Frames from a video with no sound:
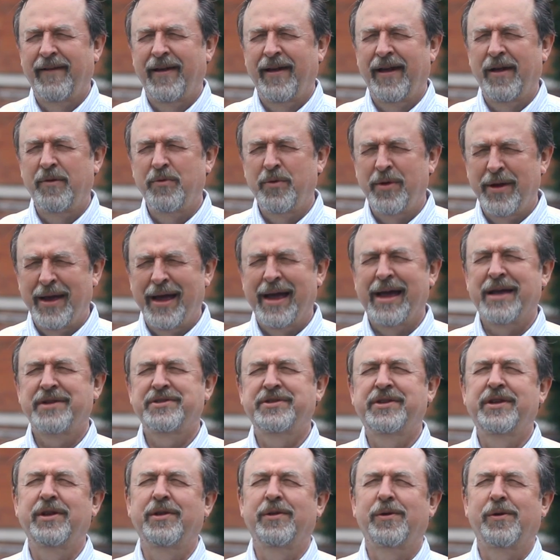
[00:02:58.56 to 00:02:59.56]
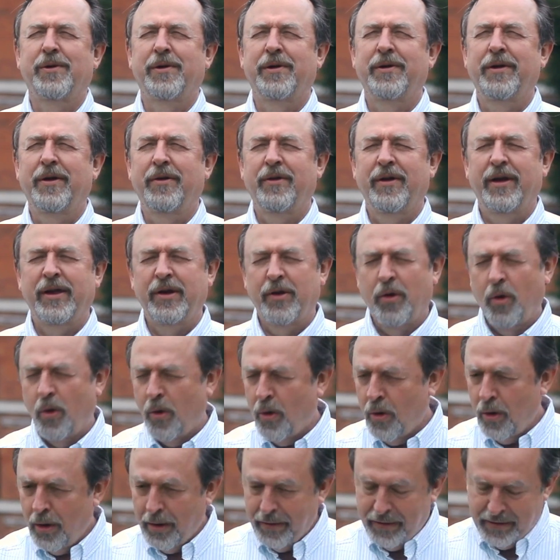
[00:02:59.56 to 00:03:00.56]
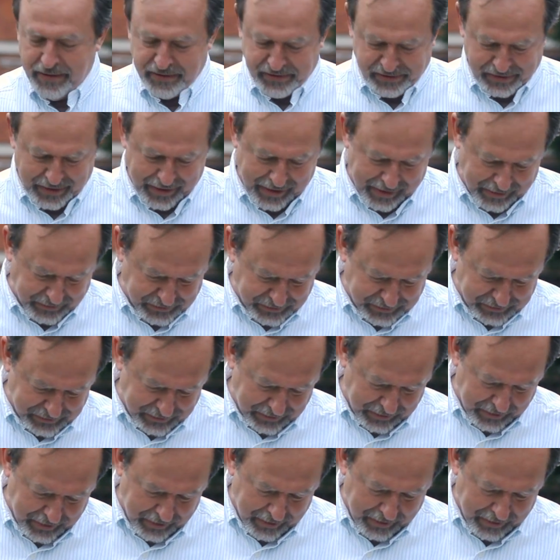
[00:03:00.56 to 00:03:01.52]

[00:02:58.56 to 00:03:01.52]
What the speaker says: And we ask you, Lord, in all these things,